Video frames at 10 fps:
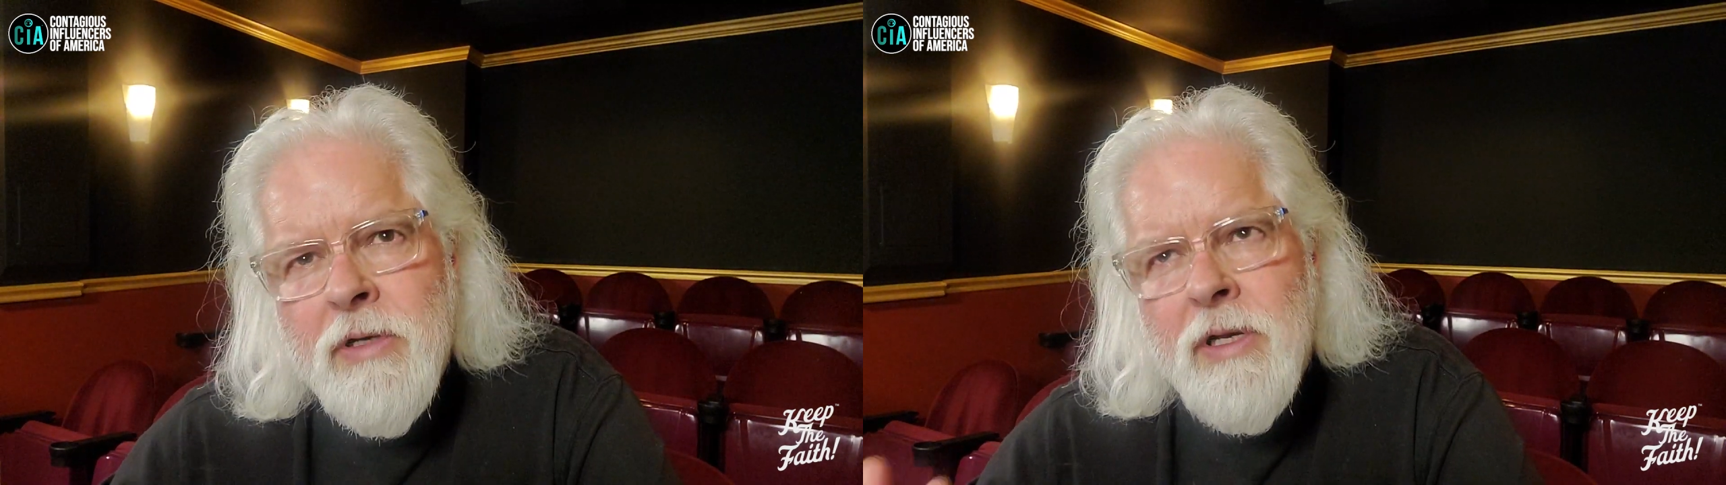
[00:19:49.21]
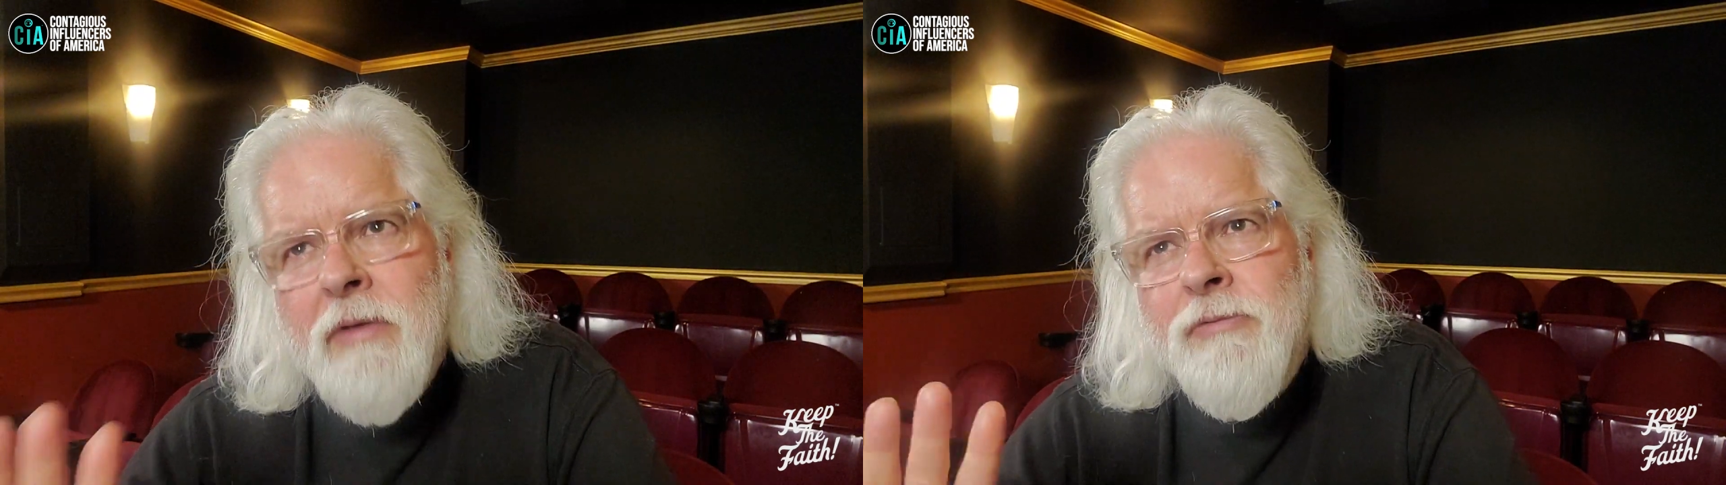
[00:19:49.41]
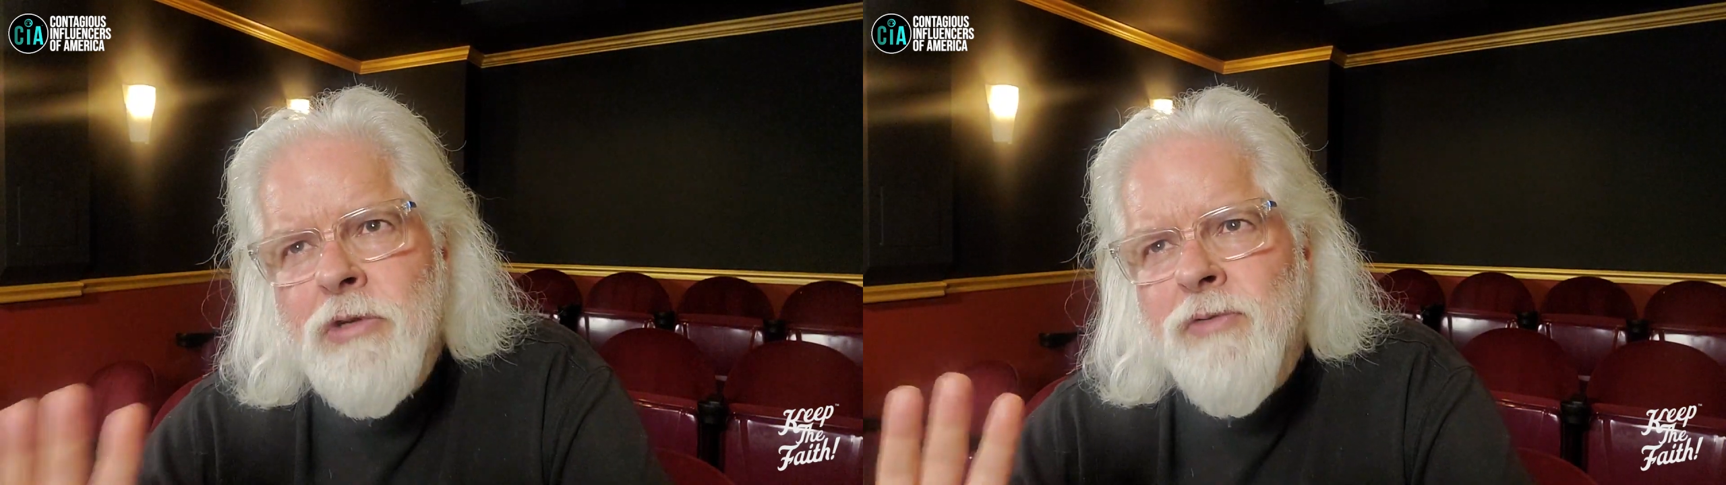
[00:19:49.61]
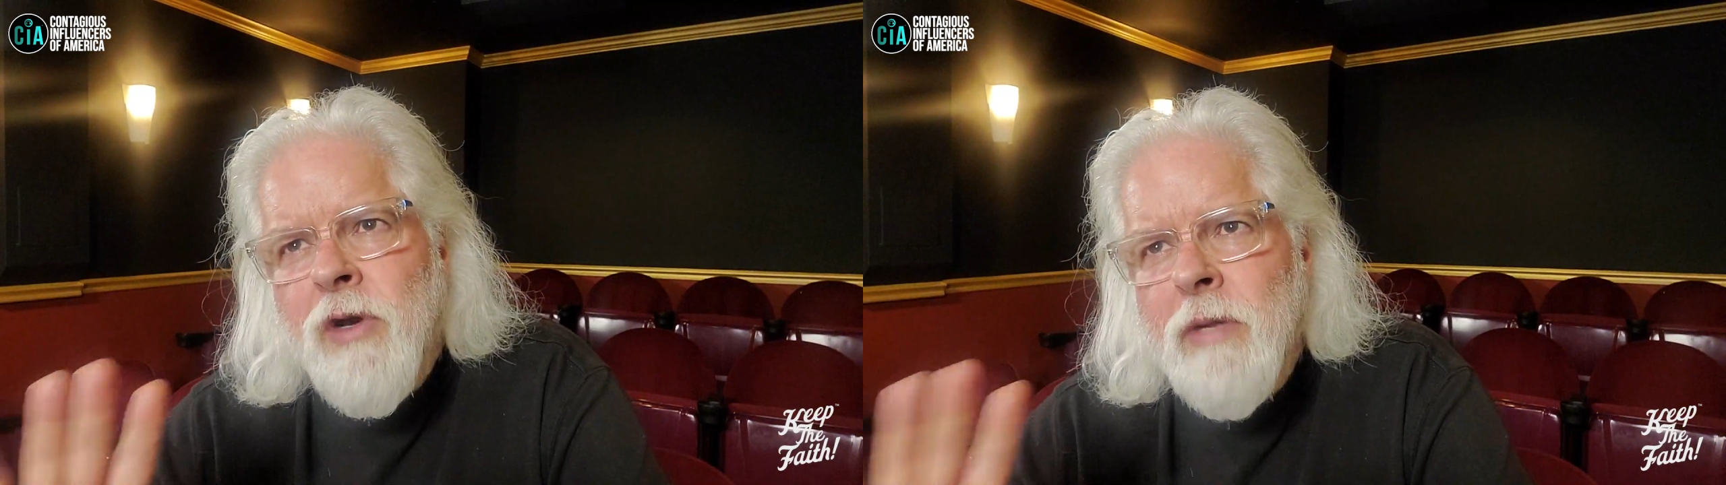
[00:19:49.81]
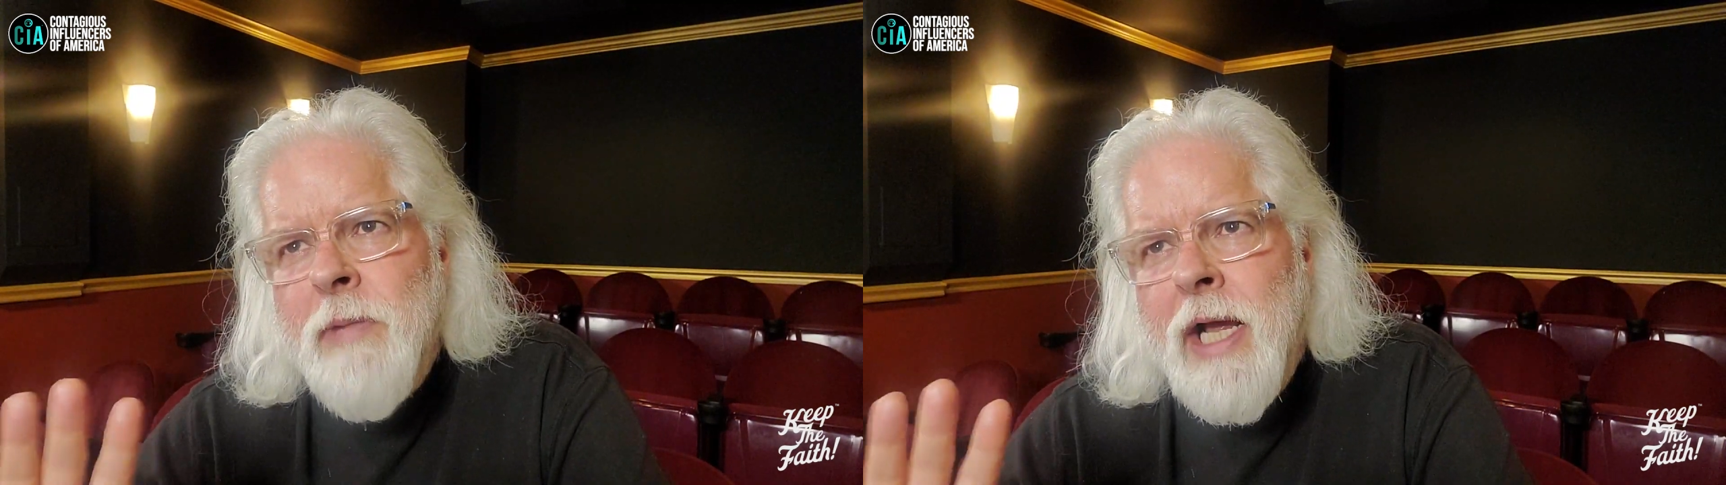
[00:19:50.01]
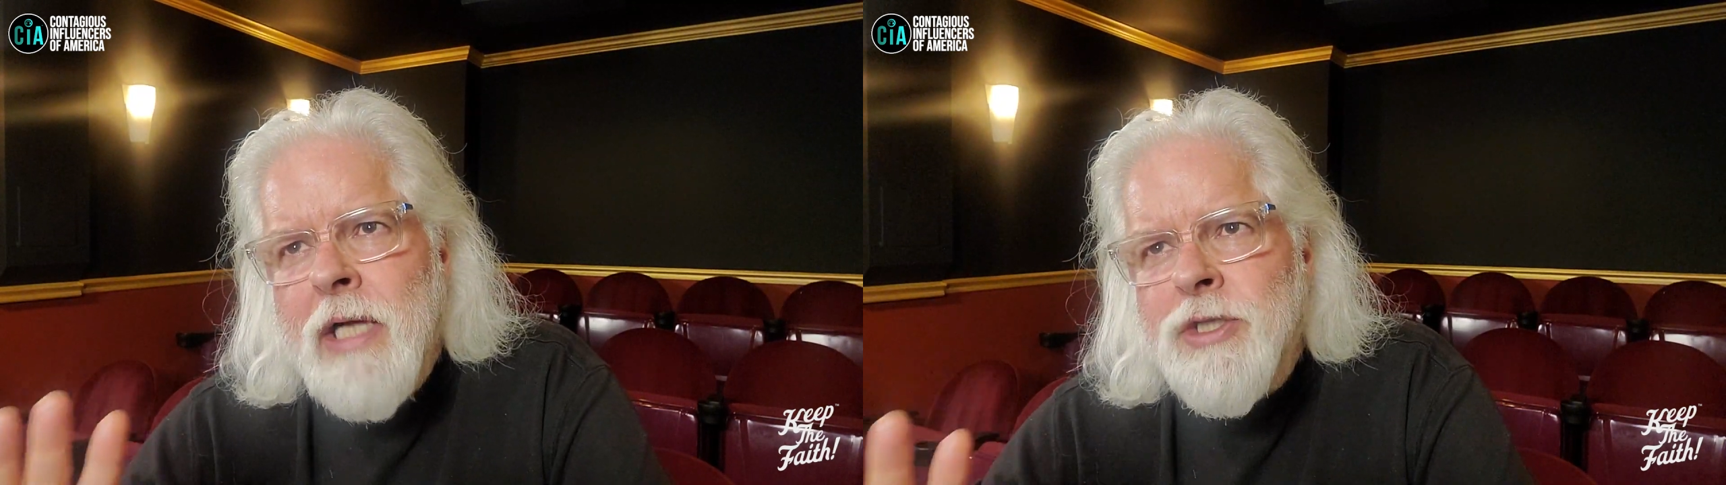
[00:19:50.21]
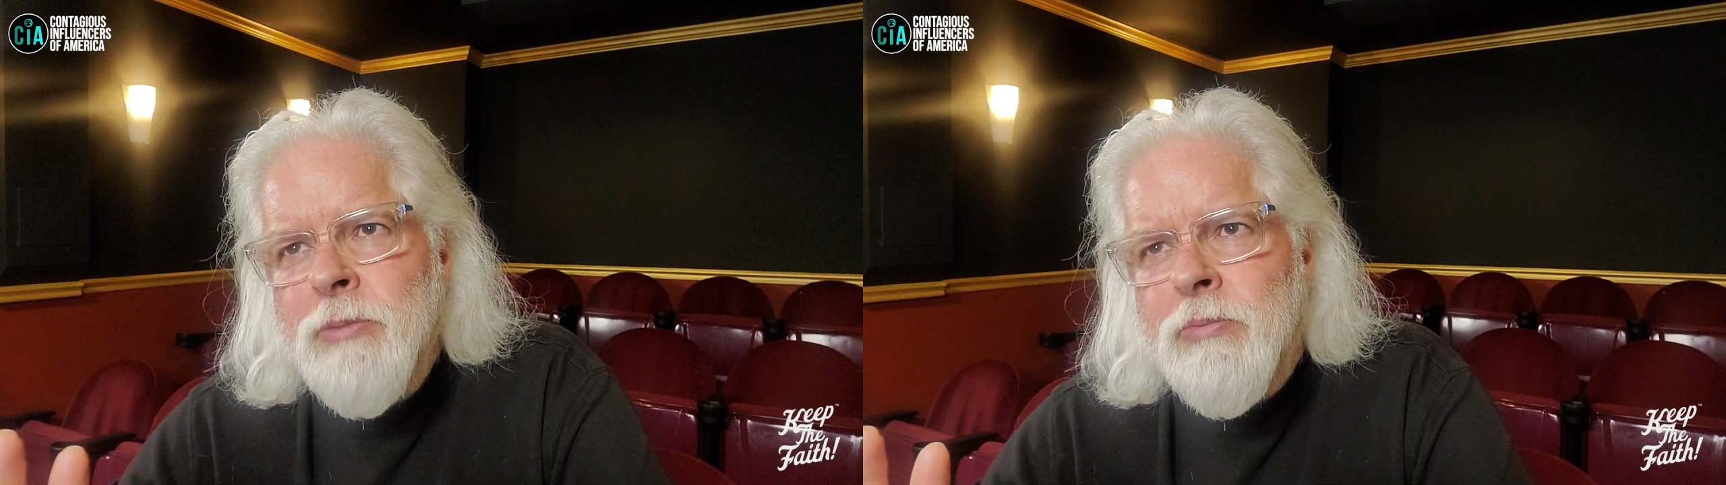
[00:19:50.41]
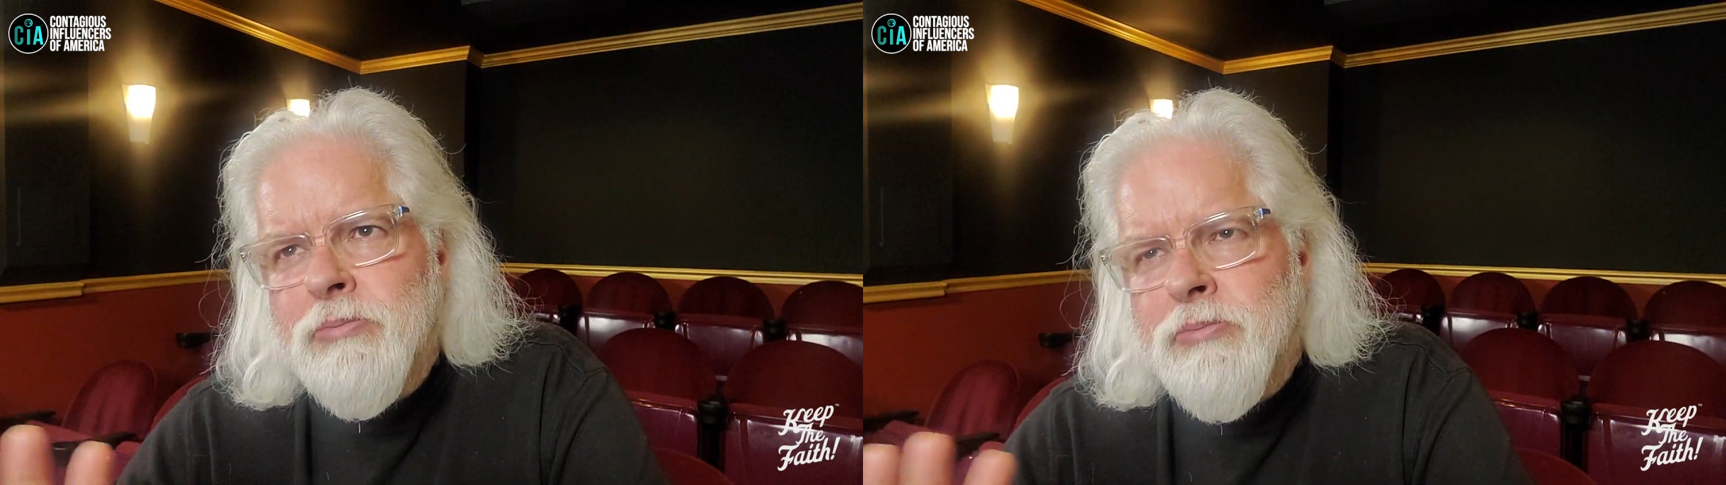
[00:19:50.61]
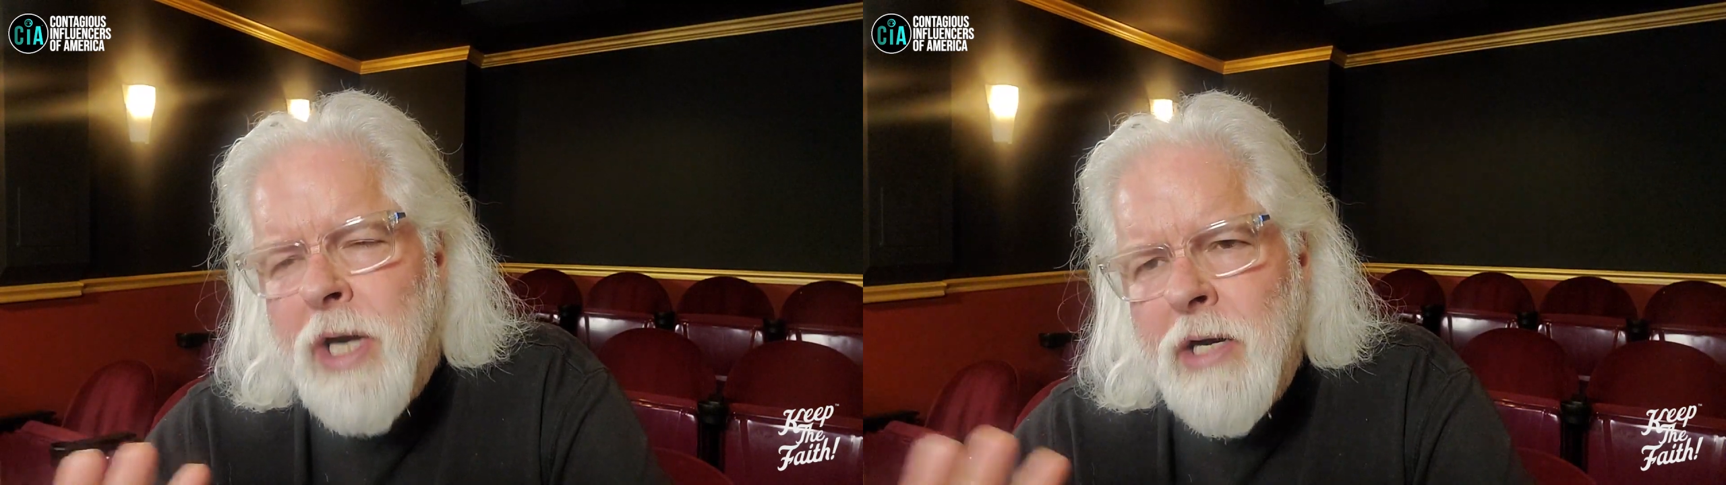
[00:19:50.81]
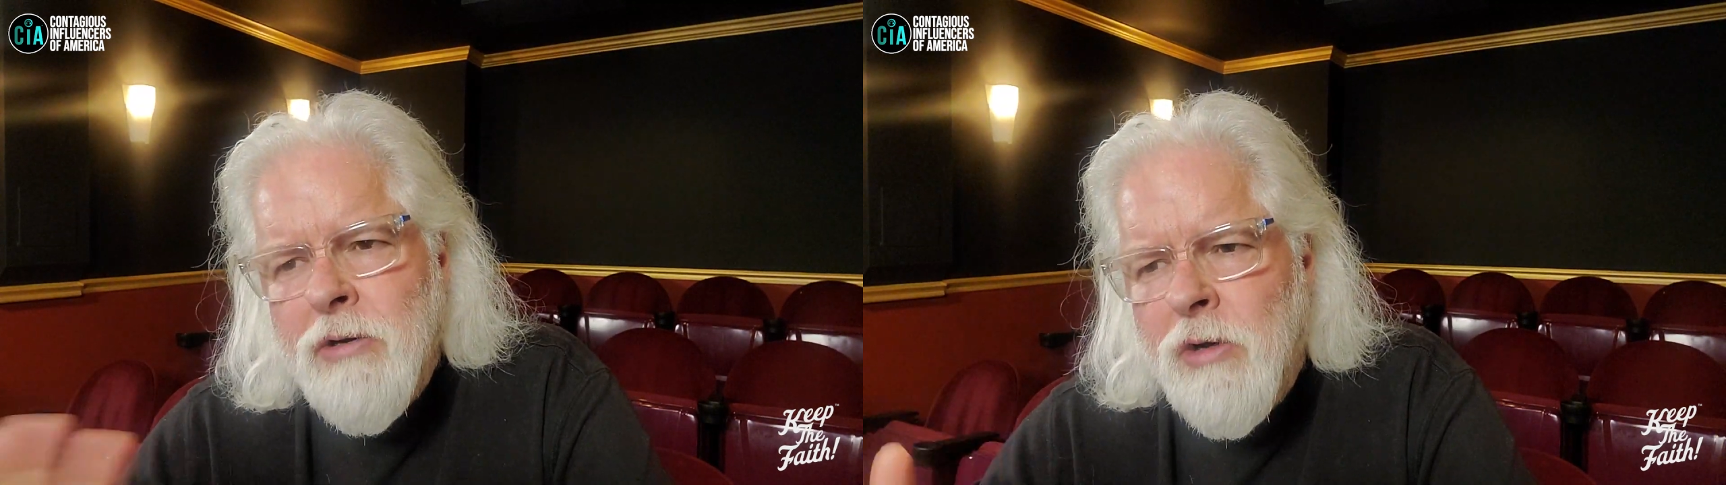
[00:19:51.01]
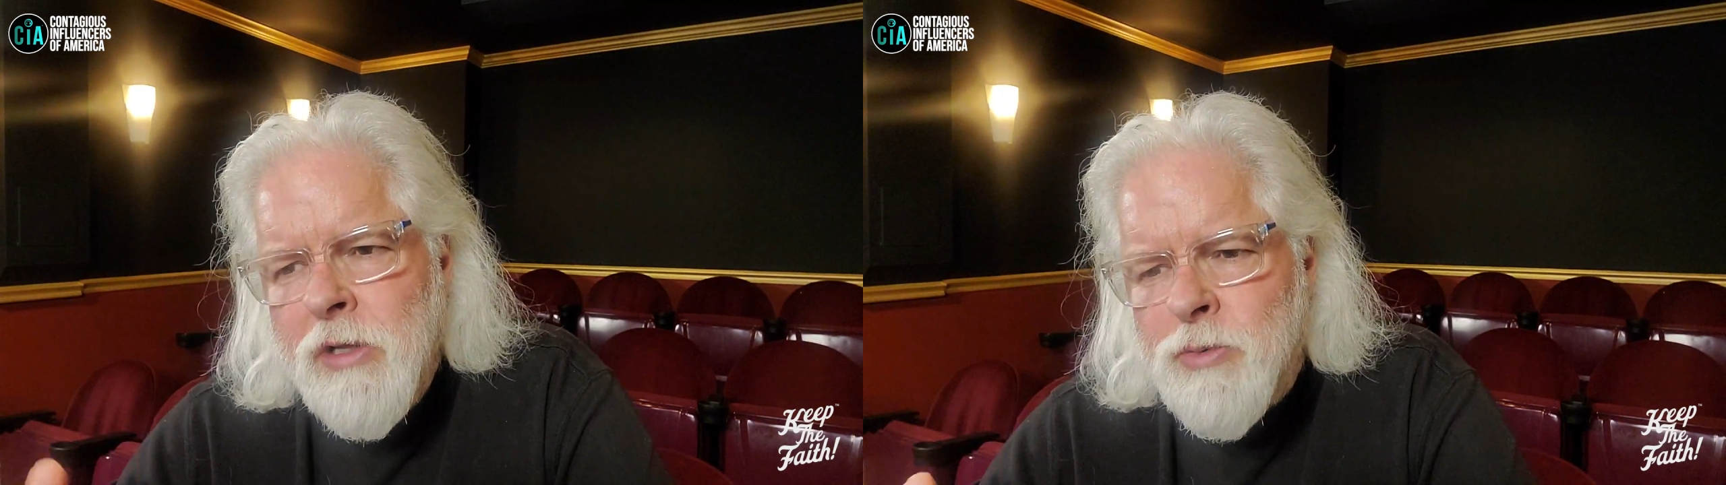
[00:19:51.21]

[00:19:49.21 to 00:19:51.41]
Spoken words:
First of all, let me ask you: prior to all this,